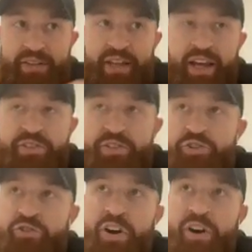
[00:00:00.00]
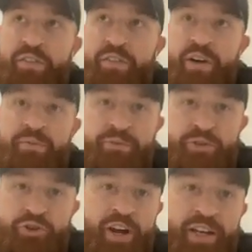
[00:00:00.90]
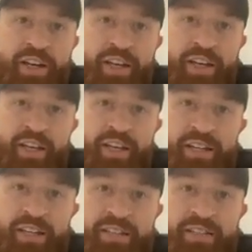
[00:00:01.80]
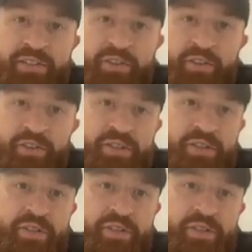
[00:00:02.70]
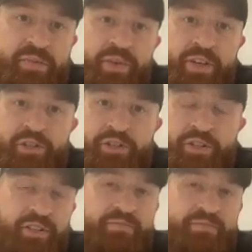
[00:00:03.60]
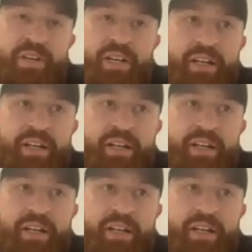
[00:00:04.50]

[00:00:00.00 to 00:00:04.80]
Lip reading: Had to drive up for trainings, not to mention